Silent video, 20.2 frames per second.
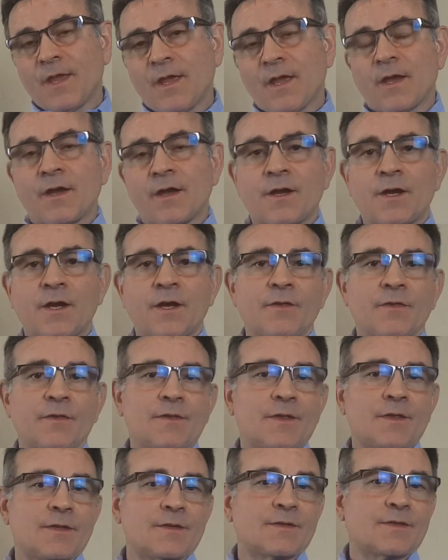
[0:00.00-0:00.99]

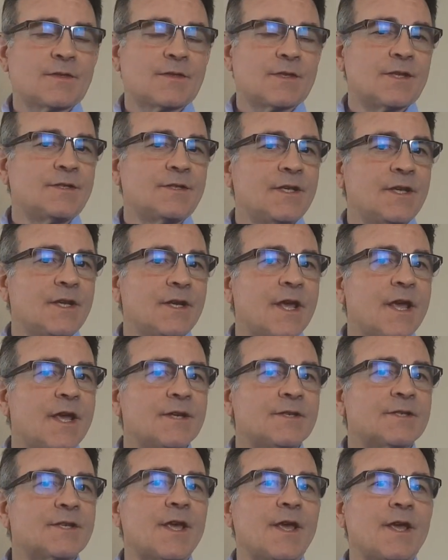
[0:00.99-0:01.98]
The DNA
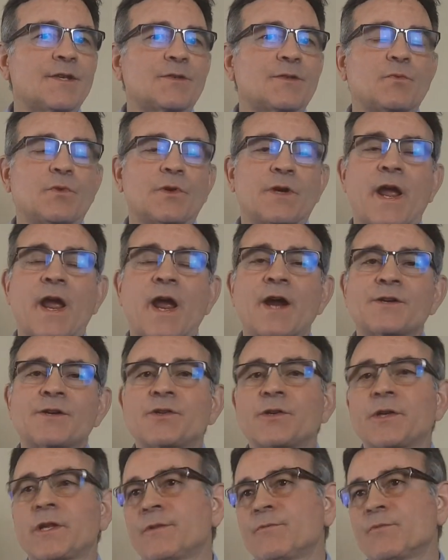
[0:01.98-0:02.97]
test would
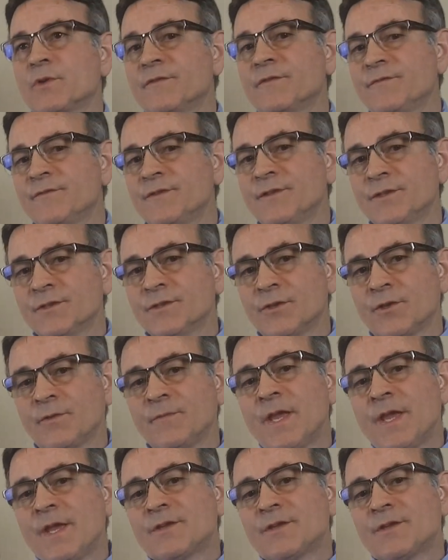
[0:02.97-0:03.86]
actually reveal